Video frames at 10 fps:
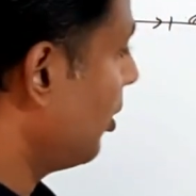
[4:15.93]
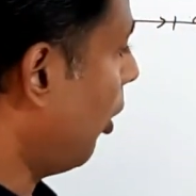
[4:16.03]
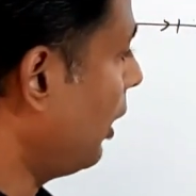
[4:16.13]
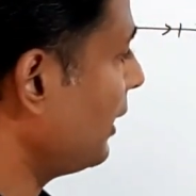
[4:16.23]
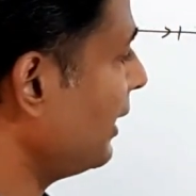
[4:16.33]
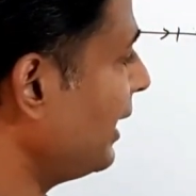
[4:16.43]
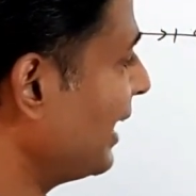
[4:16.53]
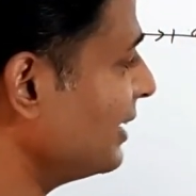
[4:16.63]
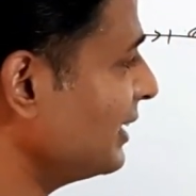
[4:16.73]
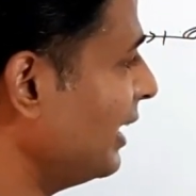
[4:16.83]
alternate
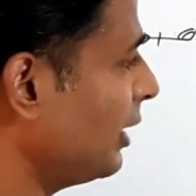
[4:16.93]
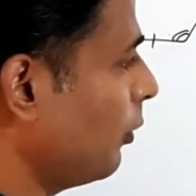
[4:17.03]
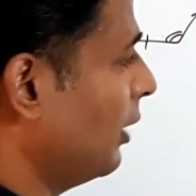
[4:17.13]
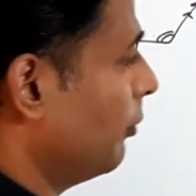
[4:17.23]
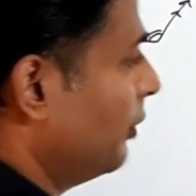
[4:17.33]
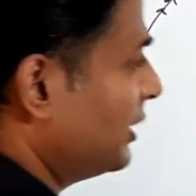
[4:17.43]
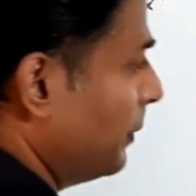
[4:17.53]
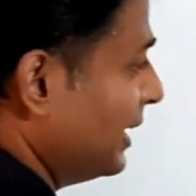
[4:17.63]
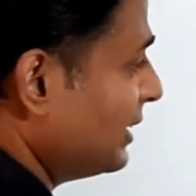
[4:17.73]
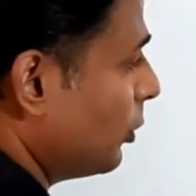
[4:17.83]
angles are equal, which
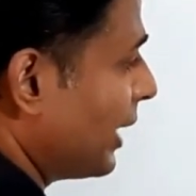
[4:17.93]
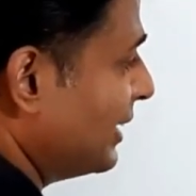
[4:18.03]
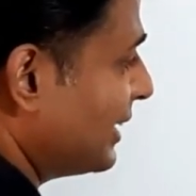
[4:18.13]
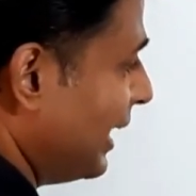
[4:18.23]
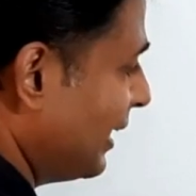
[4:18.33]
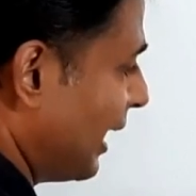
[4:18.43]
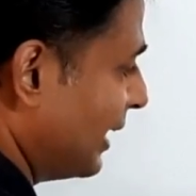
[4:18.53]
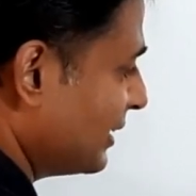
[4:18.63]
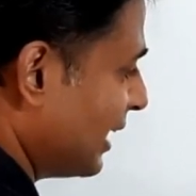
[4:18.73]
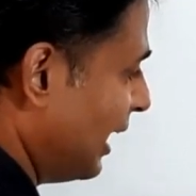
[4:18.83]
means you can say the
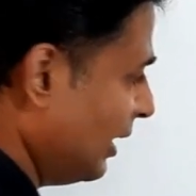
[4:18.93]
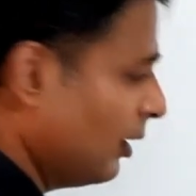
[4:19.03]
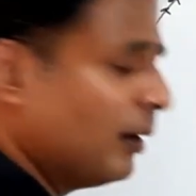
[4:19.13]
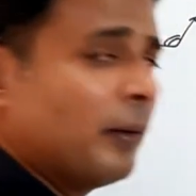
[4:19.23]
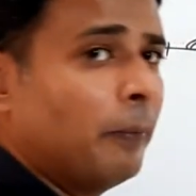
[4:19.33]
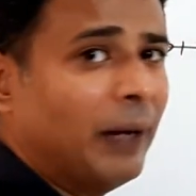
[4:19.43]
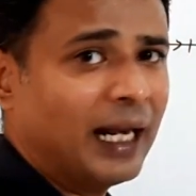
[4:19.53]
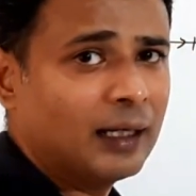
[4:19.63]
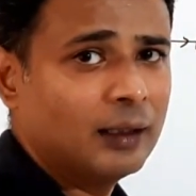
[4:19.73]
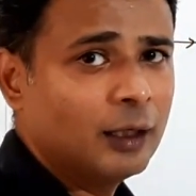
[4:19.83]
lines are
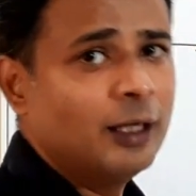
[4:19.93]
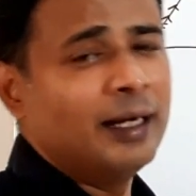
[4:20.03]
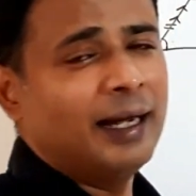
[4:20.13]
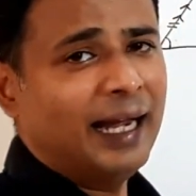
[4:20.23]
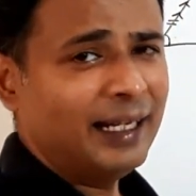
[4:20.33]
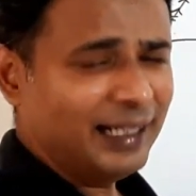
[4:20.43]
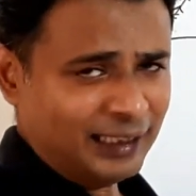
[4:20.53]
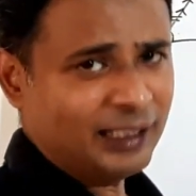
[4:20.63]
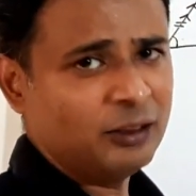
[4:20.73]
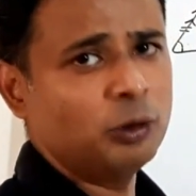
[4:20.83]
parallel.
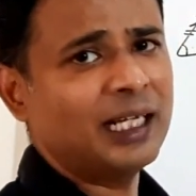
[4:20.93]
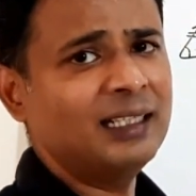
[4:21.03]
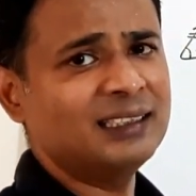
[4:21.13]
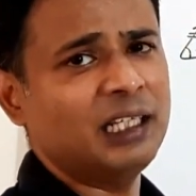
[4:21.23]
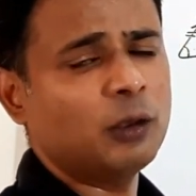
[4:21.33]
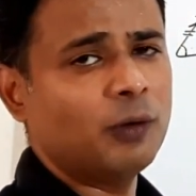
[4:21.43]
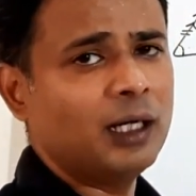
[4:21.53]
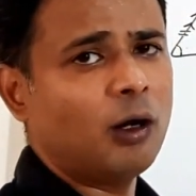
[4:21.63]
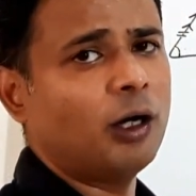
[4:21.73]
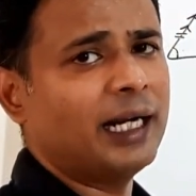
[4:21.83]
Anything you tell is
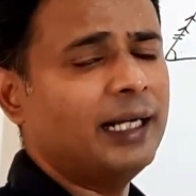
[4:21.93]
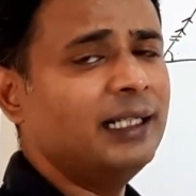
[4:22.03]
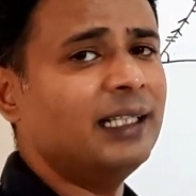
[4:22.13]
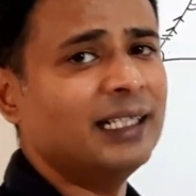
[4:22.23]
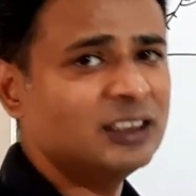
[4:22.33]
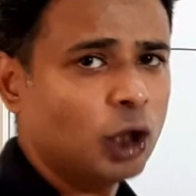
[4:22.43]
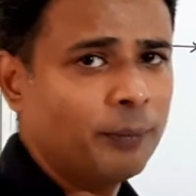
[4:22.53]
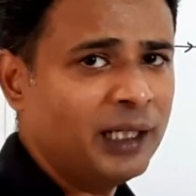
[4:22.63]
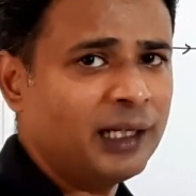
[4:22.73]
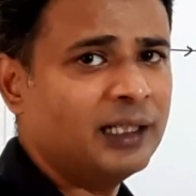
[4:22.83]
equal, or anything in
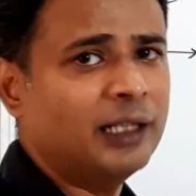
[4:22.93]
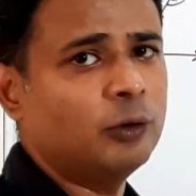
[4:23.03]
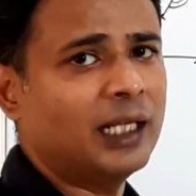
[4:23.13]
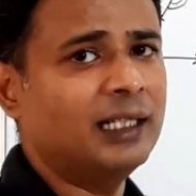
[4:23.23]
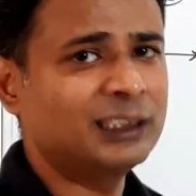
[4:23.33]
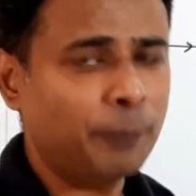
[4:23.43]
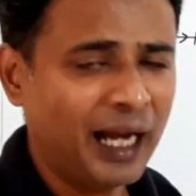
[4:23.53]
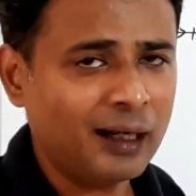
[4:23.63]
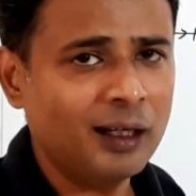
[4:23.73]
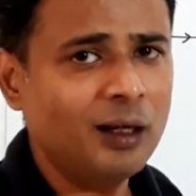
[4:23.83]
geometry that you tell it's
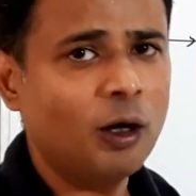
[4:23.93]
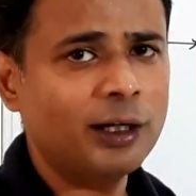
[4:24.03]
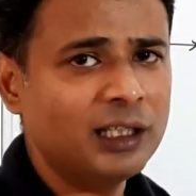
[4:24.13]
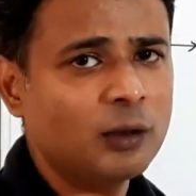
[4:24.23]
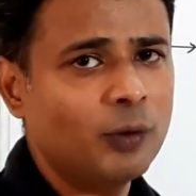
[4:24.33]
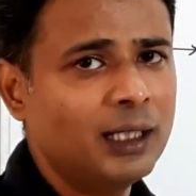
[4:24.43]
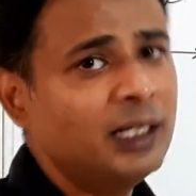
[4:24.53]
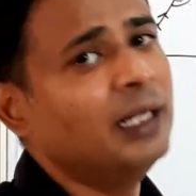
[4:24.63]
parallel or equal,